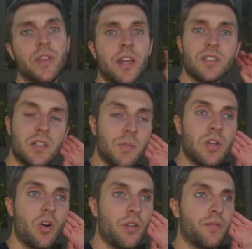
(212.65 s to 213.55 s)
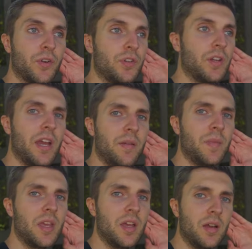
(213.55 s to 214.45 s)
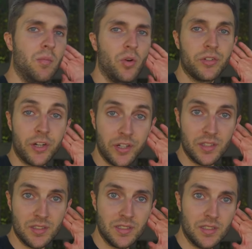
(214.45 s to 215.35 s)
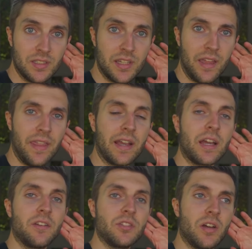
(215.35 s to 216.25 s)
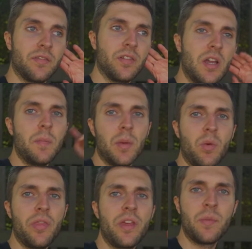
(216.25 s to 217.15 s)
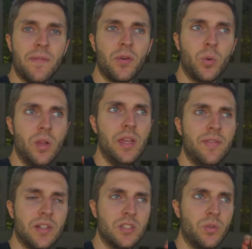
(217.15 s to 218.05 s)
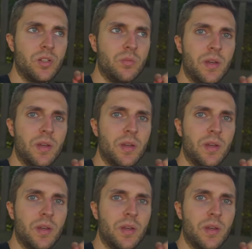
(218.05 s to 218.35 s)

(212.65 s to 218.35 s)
that is gonna be goal for today. More gardens and that kind of stuff. But one thing before we leave, I just wanted to